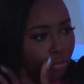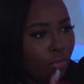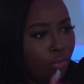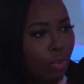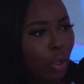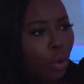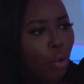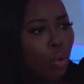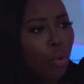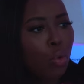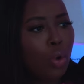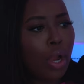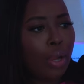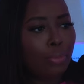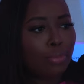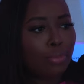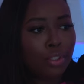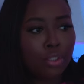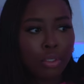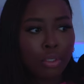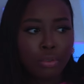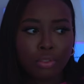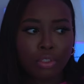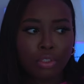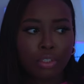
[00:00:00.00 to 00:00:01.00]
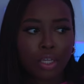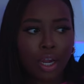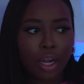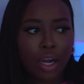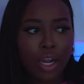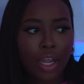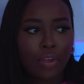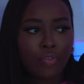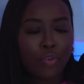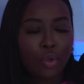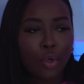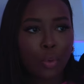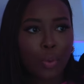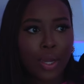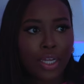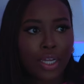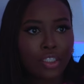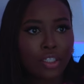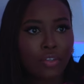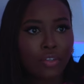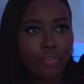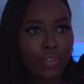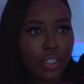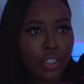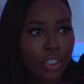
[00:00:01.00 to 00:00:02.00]
Ooh, I'm so sorry. If you're
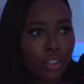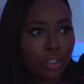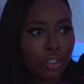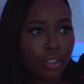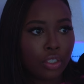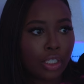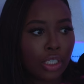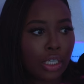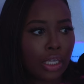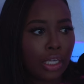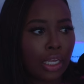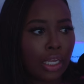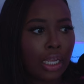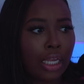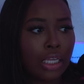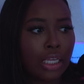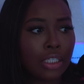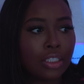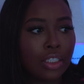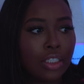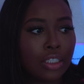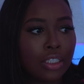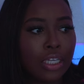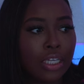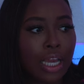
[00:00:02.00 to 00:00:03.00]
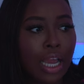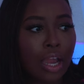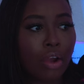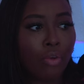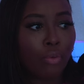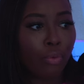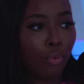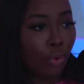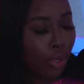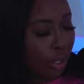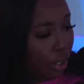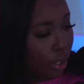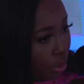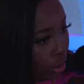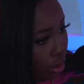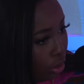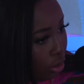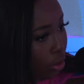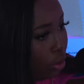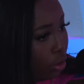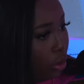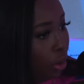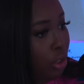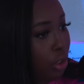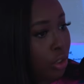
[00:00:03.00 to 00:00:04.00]
watching visually, it just got
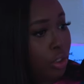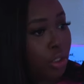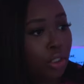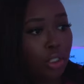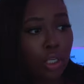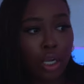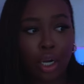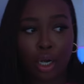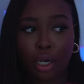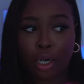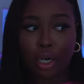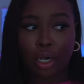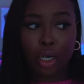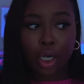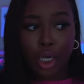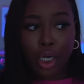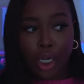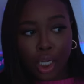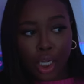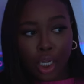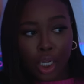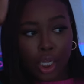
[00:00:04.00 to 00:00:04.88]
real dark